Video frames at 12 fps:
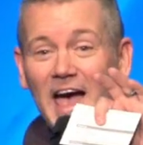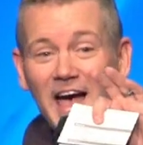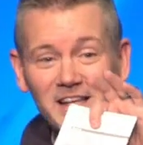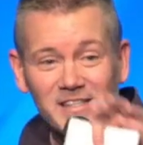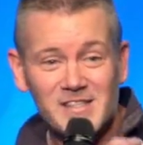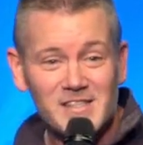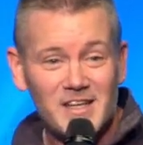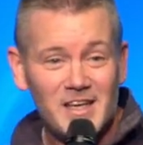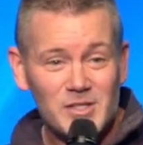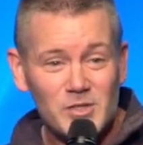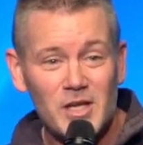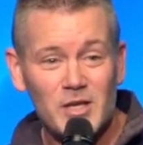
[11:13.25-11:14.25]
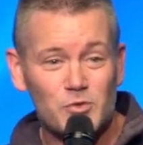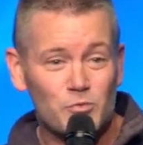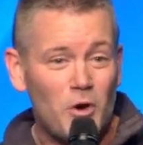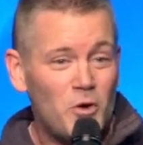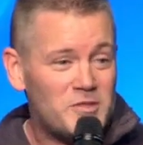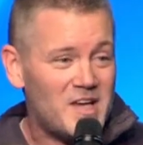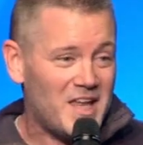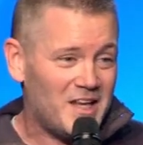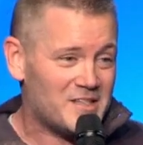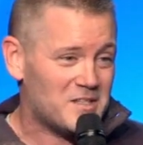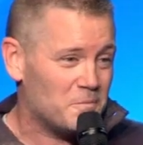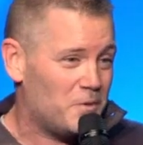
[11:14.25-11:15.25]
is rotating
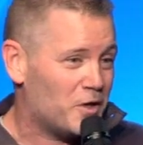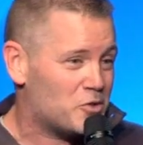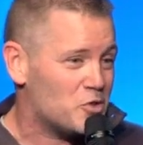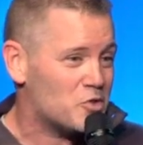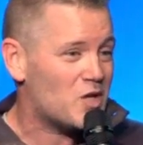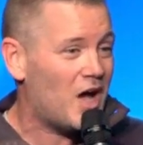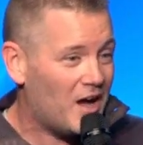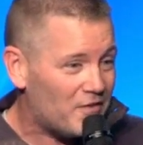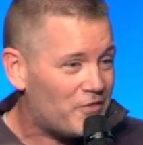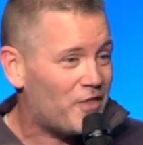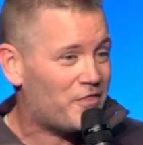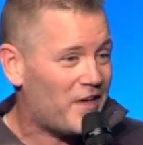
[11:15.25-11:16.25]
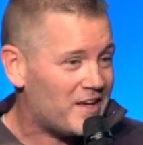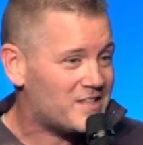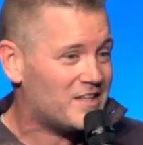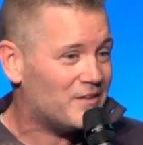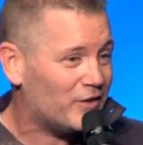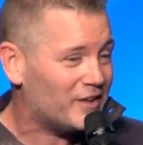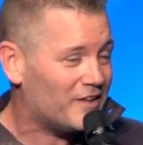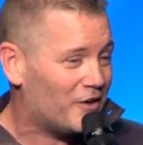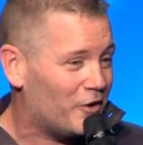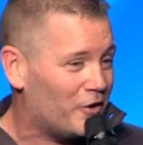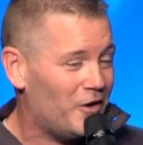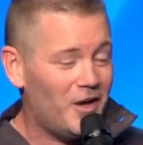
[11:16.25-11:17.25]
some pictures of the Thanksgiving
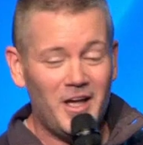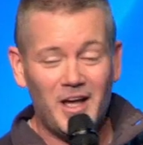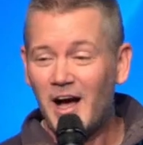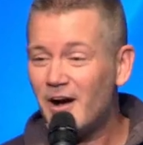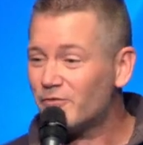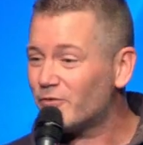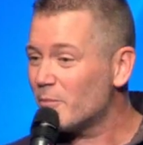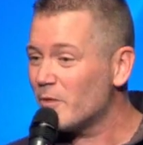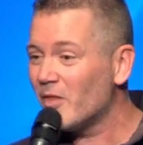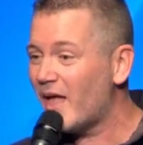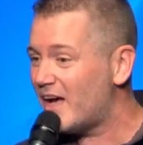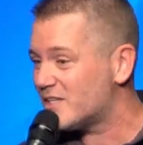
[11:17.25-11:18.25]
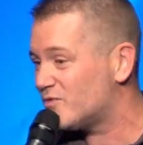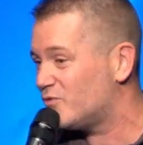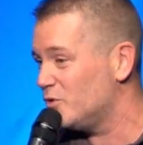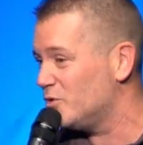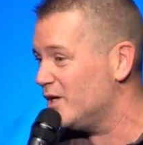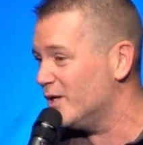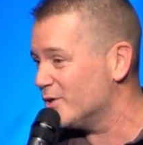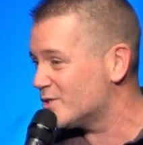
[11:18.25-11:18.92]
dinner from the last few years.